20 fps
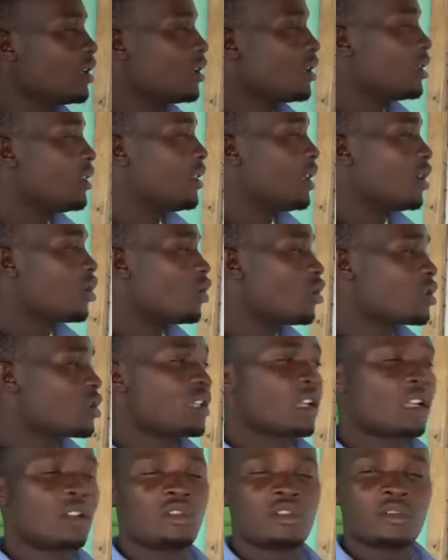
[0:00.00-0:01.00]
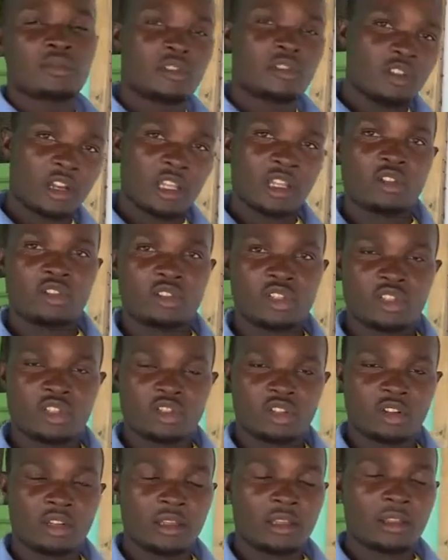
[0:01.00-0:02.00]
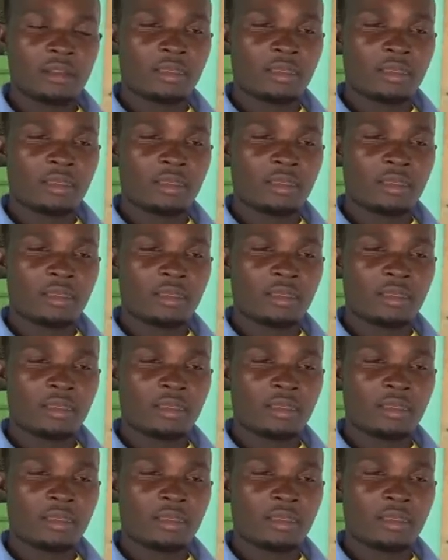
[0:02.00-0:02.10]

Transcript: They cause a lot of dry condition.